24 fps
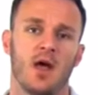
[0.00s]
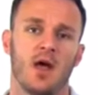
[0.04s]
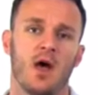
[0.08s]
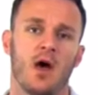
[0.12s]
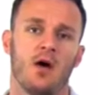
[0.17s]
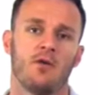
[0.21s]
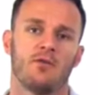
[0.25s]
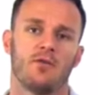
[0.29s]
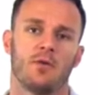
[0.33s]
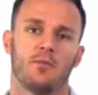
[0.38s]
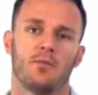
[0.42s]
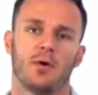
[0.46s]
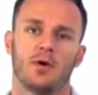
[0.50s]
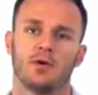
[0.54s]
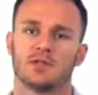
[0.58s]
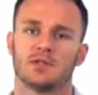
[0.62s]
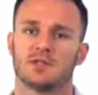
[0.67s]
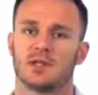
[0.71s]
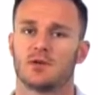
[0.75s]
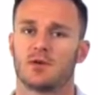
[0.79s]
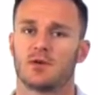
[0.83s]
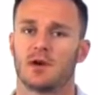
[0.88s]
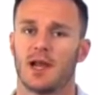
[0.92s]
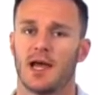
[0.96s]
for
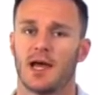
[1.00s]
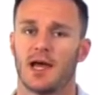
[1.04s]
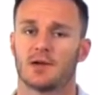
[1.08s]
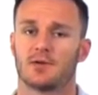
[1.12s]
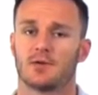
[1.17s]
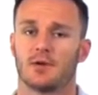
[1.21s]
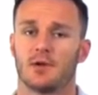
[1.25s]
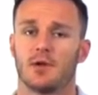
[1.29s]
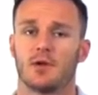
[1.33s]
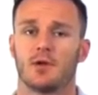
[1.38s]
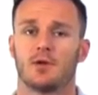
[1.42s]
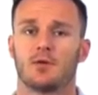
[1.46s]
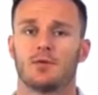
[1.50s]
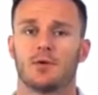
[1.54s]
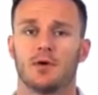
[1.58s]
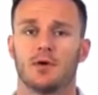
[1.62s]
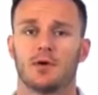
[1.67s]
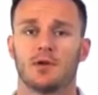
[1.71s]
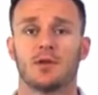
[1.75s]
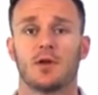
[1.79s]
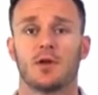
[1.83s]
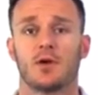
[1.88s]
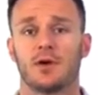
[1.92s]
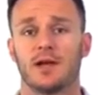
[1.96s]
posterolateral
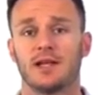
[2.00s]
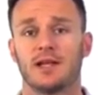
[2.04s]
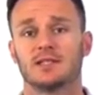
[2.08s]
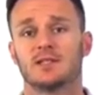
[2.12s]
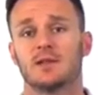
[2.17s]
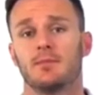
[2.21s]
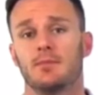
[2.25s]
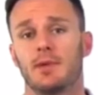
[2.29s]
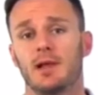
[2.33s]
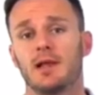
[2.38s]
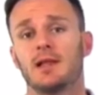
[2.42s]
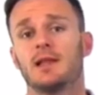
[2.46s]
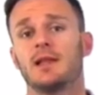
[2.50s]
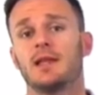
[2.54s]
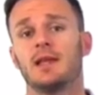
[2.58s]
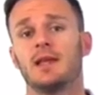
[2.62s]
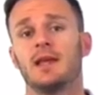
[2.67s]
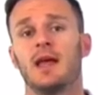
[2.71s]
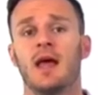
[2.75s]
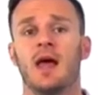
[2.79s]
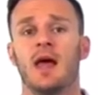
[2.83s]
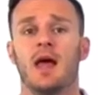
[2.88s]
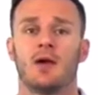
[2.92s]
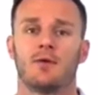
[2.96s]
rotatory
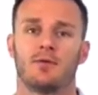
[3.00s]
instability,